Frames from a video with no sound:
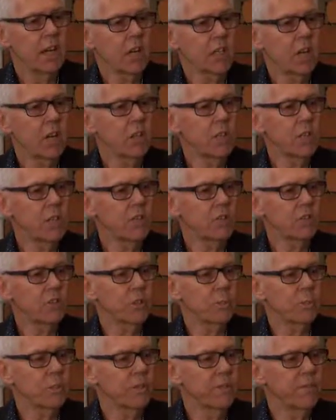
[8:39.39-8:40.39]

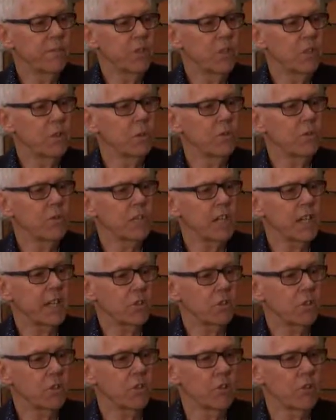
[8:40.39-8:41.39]
Co-leadership involves
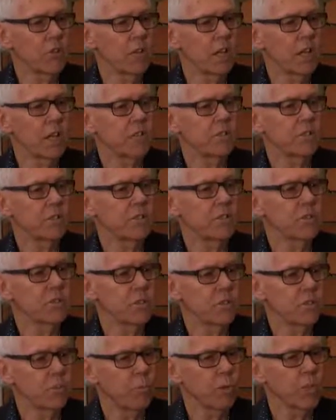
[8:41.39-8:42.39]
external relations
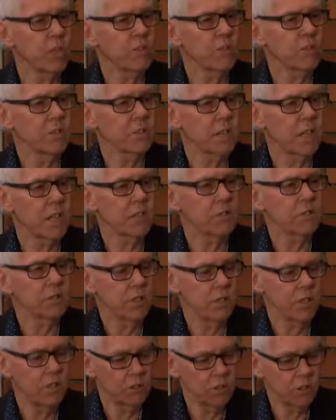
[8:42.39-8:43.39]
as well as it does
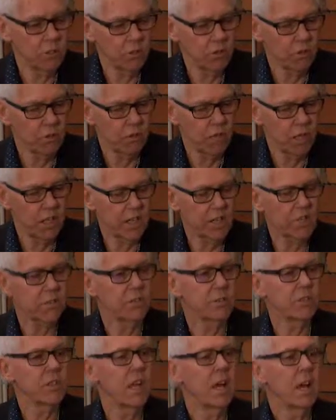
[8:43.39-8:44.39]
internal
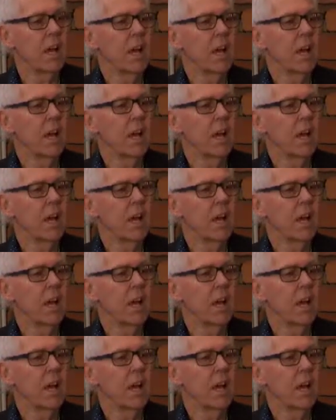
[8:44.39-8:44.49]
relations.